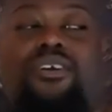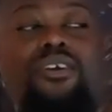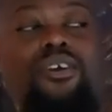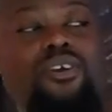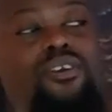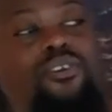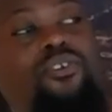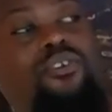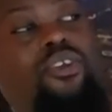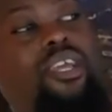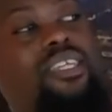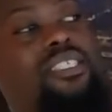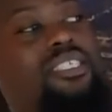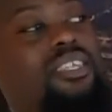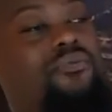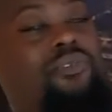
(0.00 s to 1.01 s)
crazy
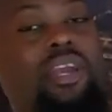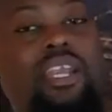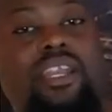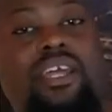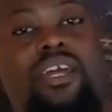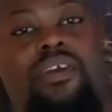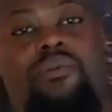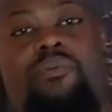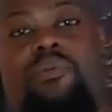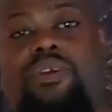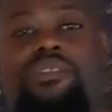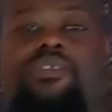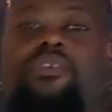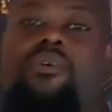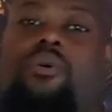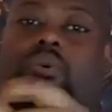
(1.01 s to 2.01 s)
right now with
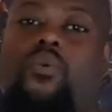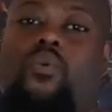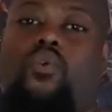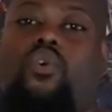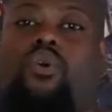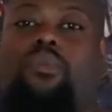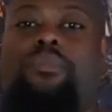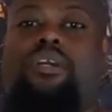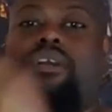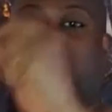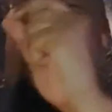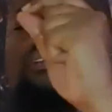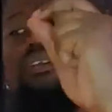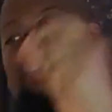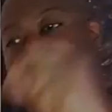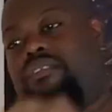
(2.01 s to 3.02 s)
going warm
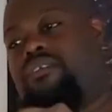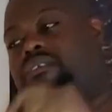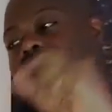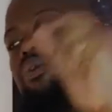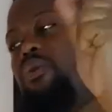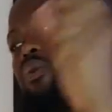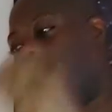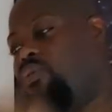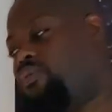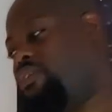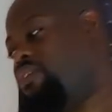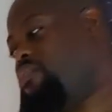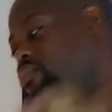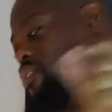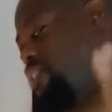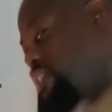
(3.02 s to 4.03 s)
and cold and all
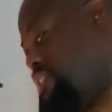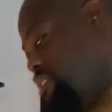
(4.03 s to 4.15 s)
that type of